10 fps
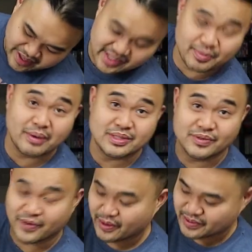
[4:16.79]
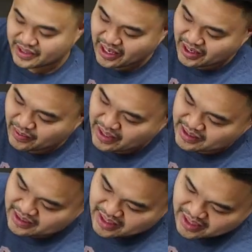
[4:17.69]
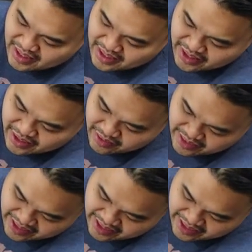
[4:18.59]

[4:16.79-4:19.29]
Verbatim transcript: but it's probably too far to see anyways. You